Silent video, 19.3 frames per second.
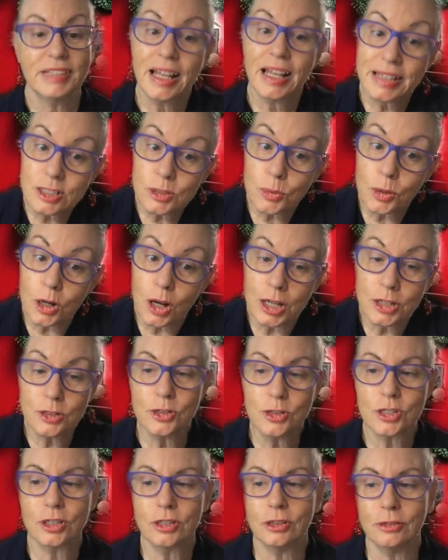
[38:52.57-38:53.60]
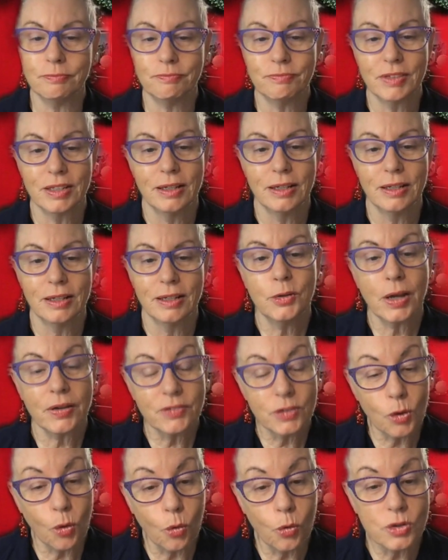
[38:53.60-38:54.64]
And that's what I do too. You have
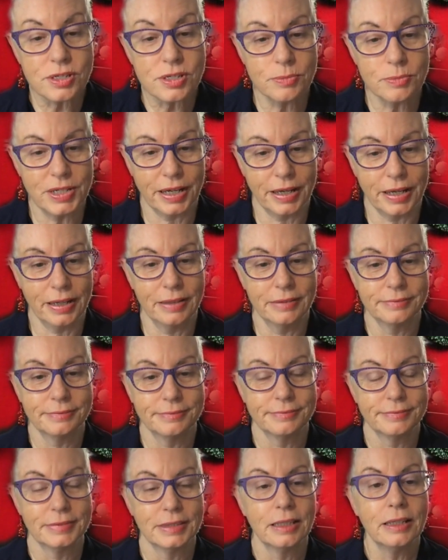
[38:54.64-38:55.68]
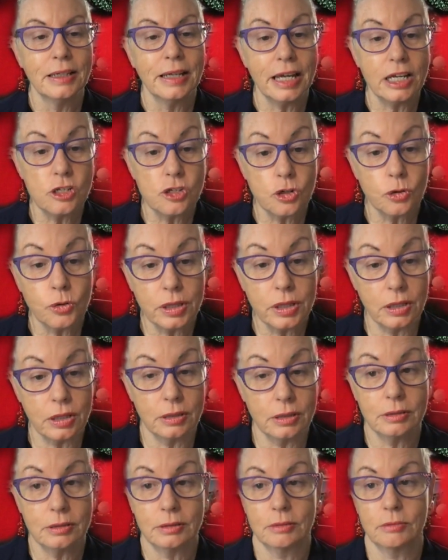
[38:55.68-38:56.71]
an awesome day. Enjoy
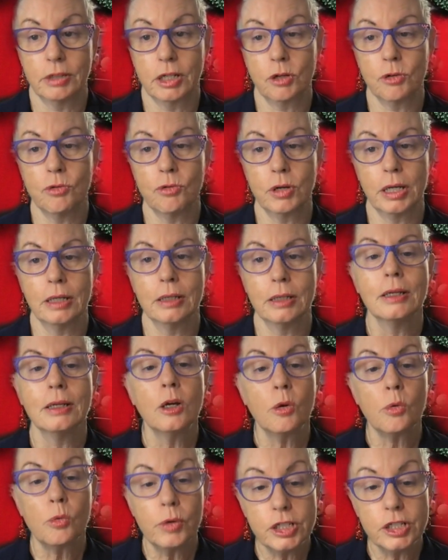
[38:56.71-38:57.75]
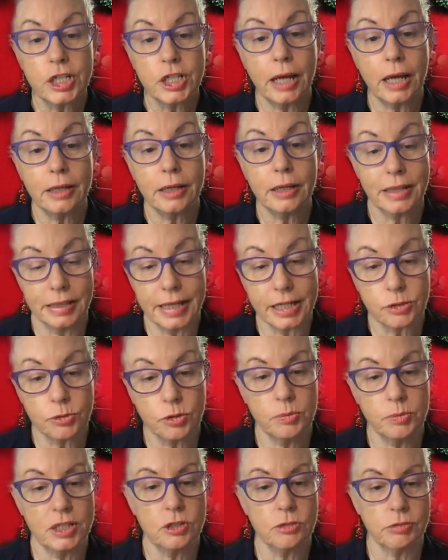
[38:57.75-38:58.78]
the recording. Reach out and connect
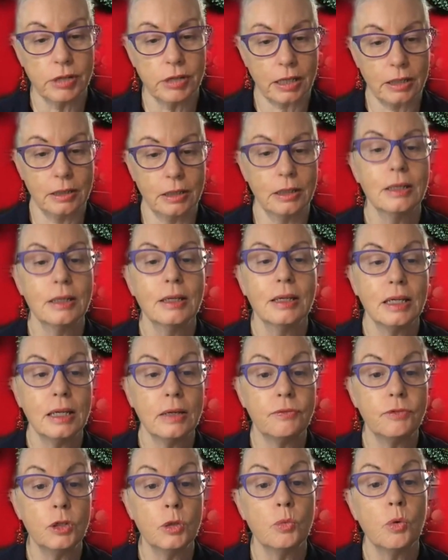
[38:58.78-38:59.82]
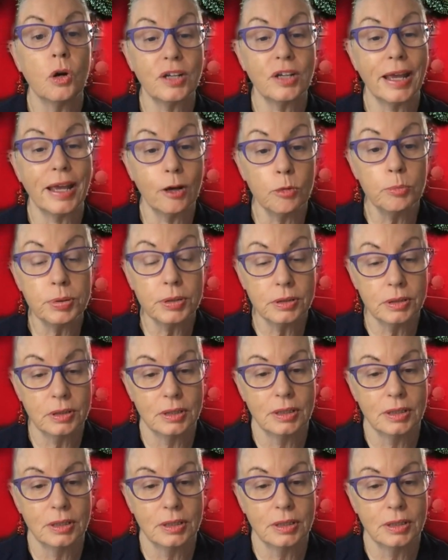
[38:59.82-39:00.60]
with me directly if you want help